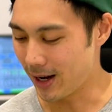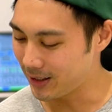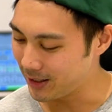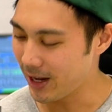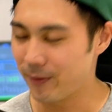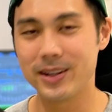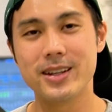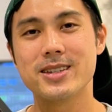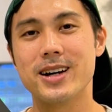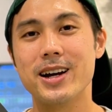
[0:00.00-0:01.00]
I think having
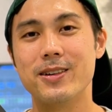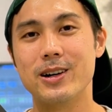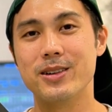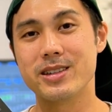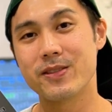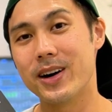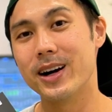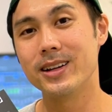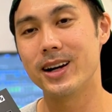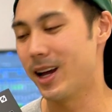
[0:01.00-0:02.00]
this guy around is
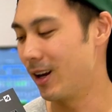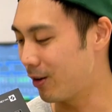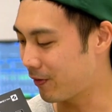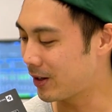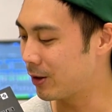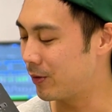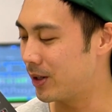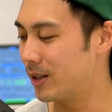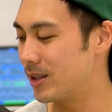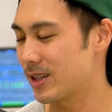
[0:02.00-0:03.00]
fun. I had a lot of fun with
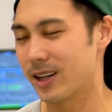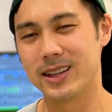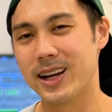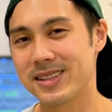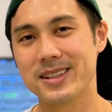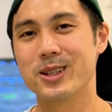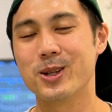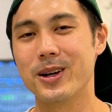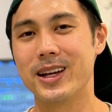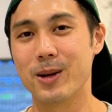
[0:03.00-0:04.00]
it. It's like a nice little
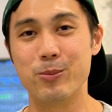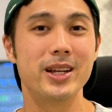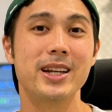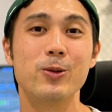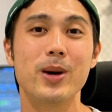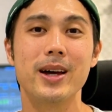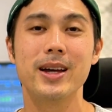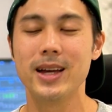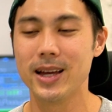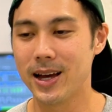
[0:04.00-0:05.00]
toy that I can bring anywhere.
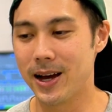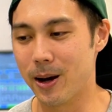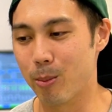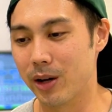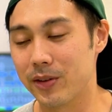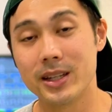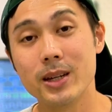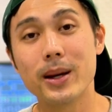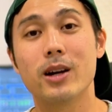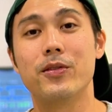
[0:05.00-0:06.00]
But if I
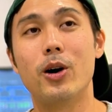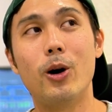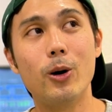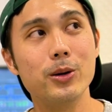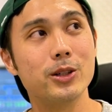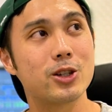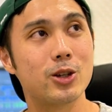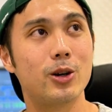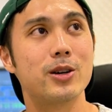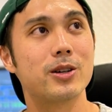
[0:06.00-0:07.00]
think back of all the
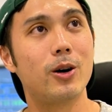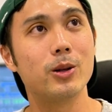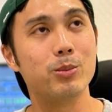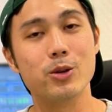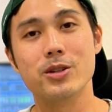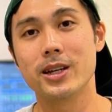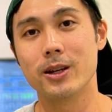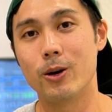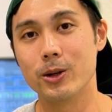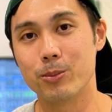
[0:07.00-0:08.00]
songs, all the music and
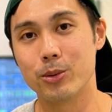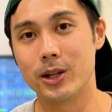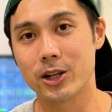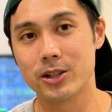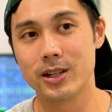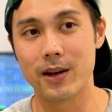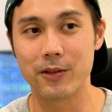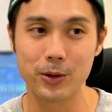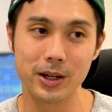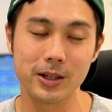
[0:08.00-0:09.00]
all the production that I've
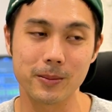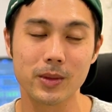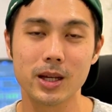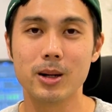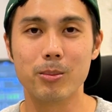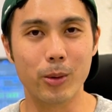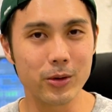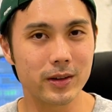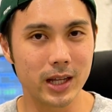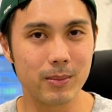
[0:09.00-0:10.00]
created,
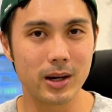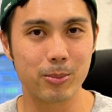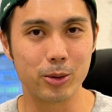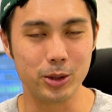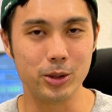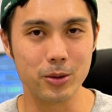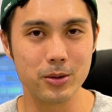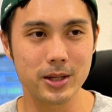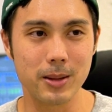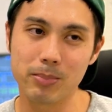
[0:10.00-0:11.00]
most of them are
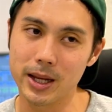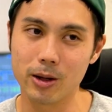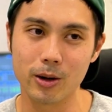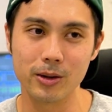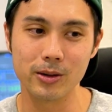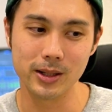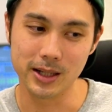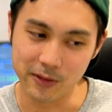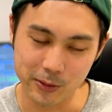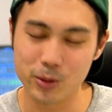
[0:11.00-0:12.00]
produced and played on
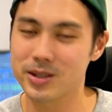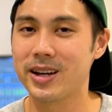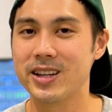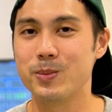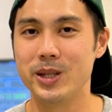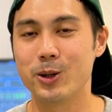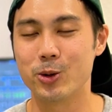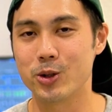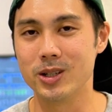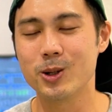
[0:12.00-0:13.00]
a full-size MIDI
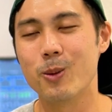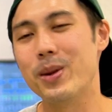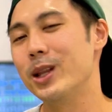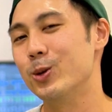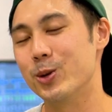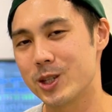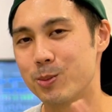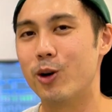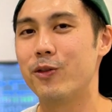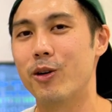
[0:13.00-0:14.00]
controller compared to a
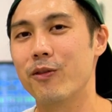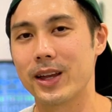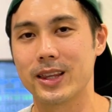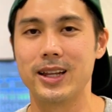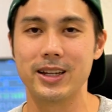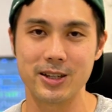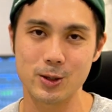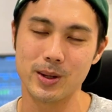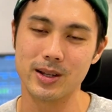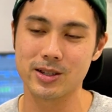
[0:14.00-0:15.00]
small form factor like this one.